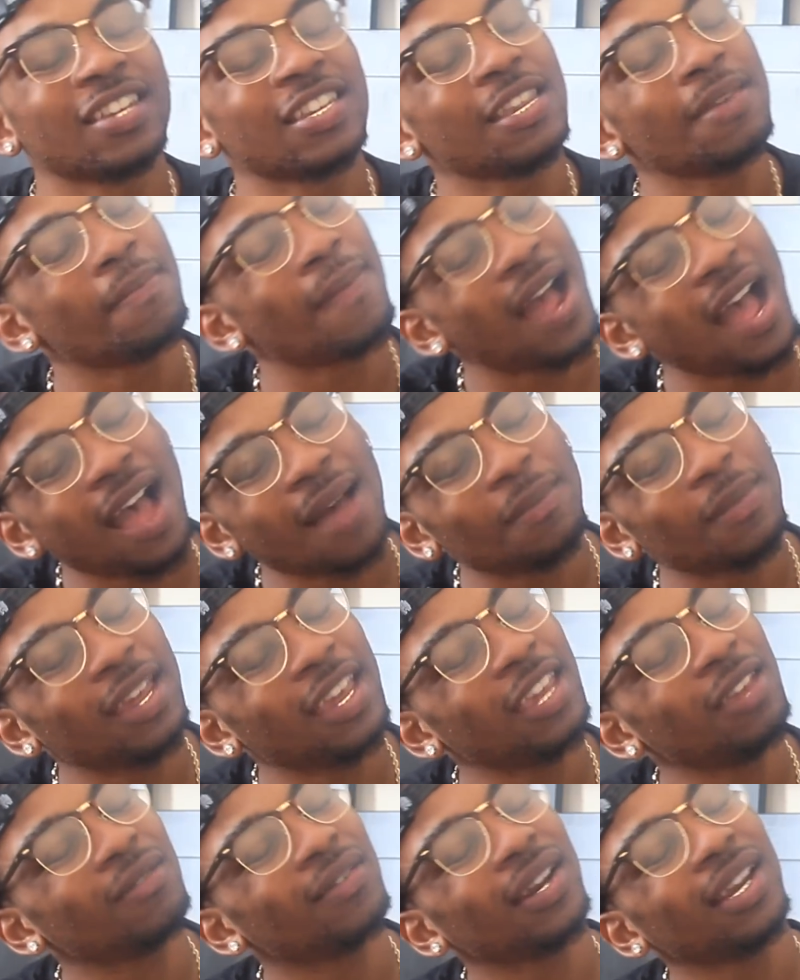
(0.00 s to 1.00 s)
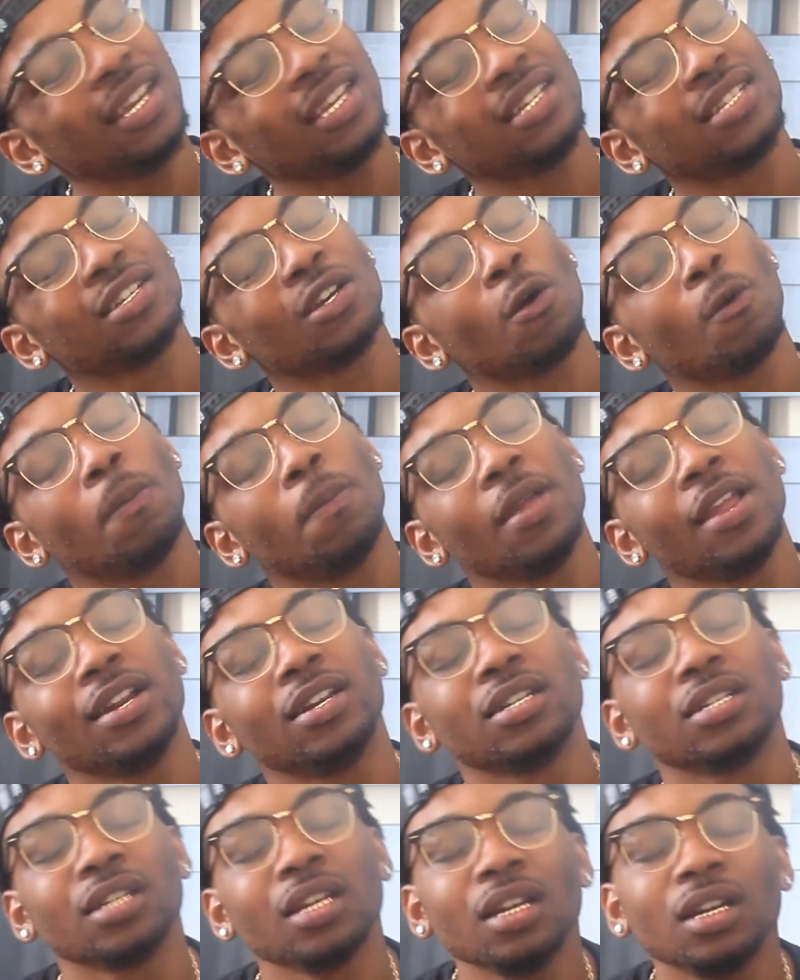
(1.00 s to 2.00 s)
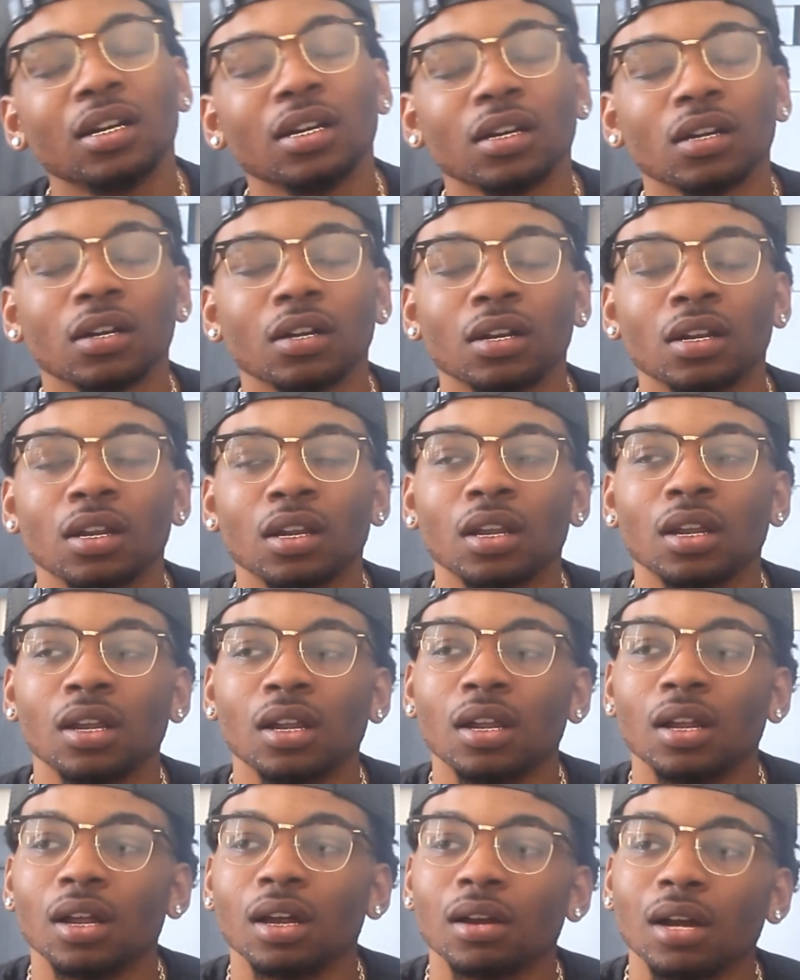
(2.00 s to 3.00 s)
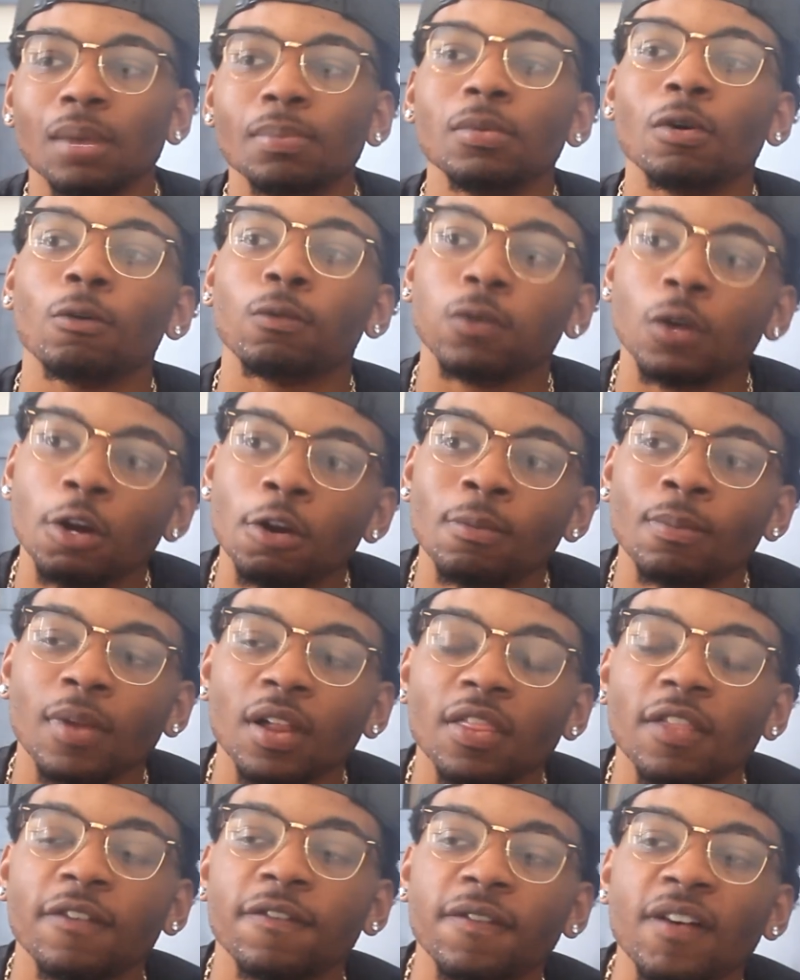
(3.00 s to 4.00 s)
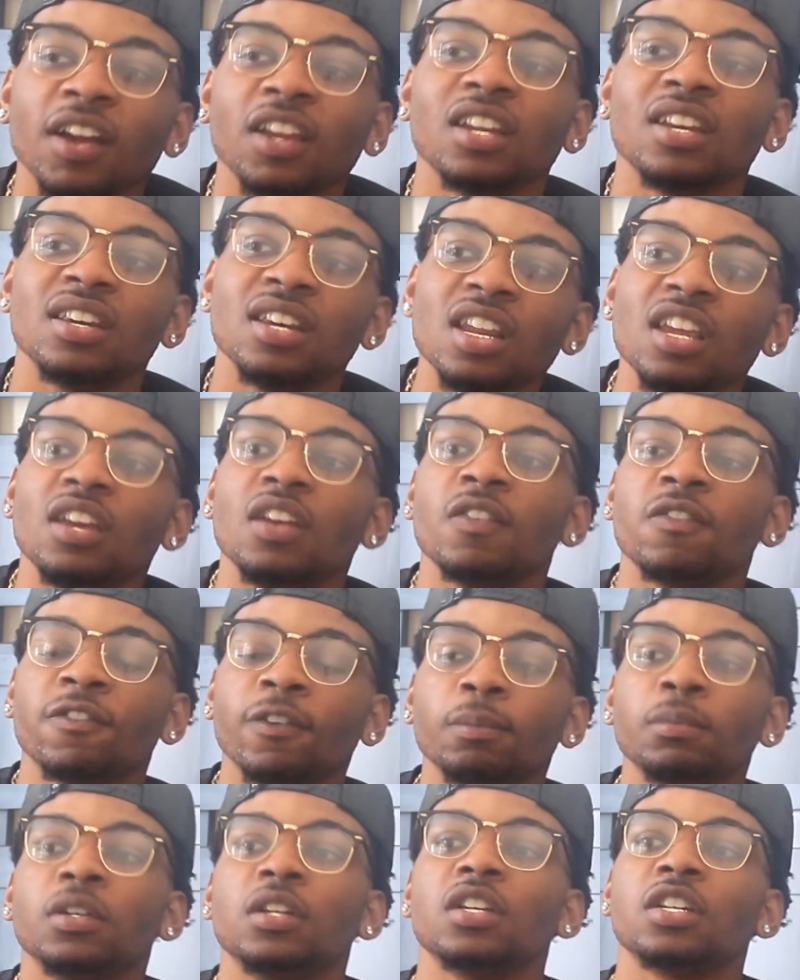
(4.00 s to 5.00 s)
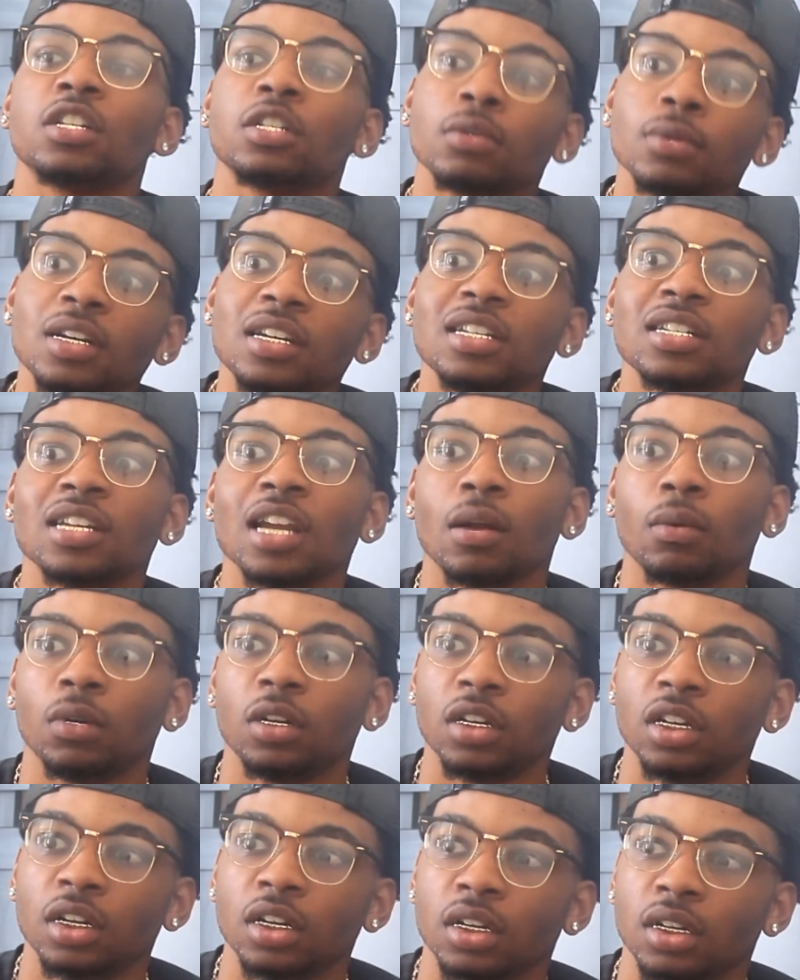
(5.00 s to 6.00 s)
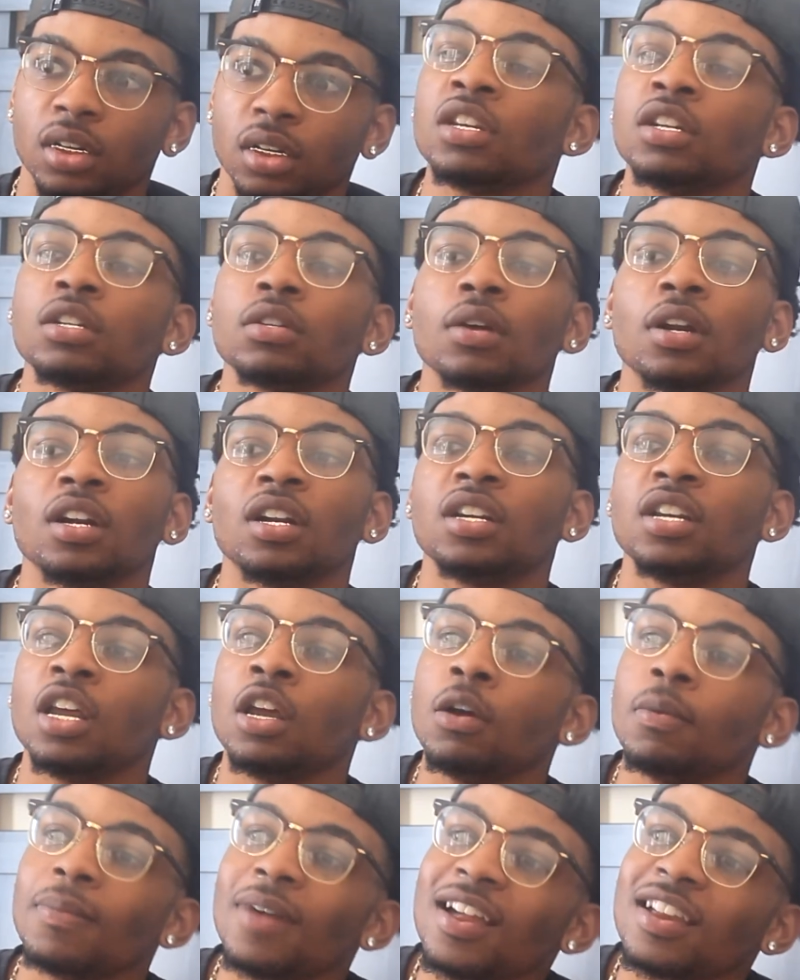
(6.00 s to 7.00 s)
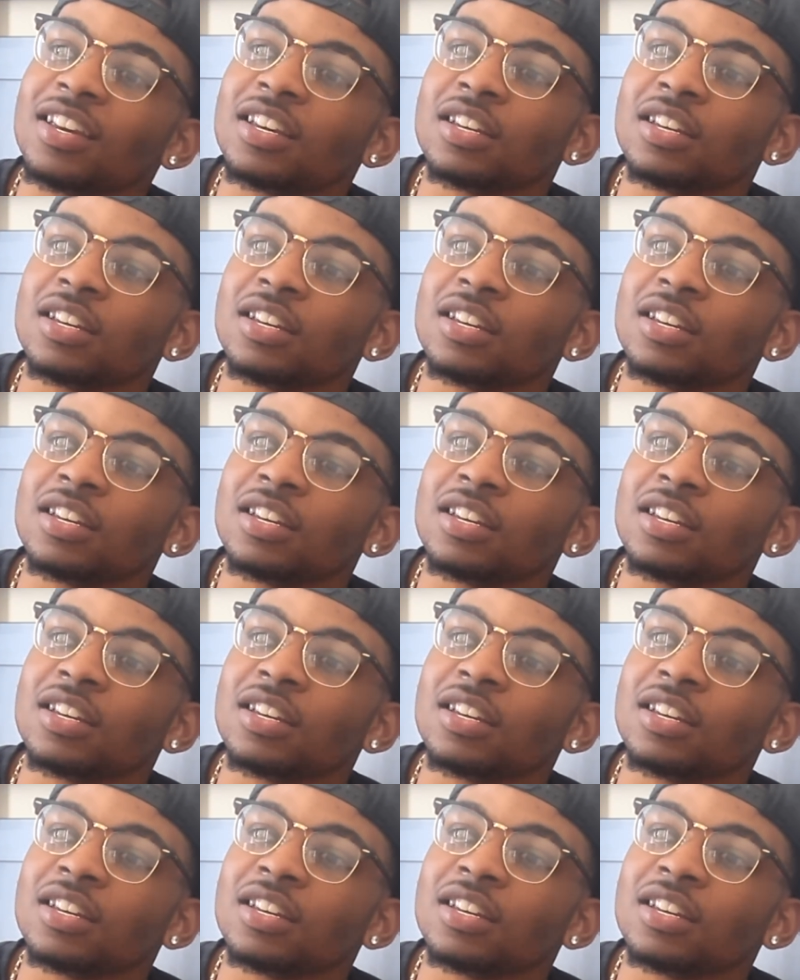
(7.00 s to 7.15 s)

See, mom ain't raised no bitch, nigga. I'm a real motherfucking nigga from the streets out here. Just trying to tell my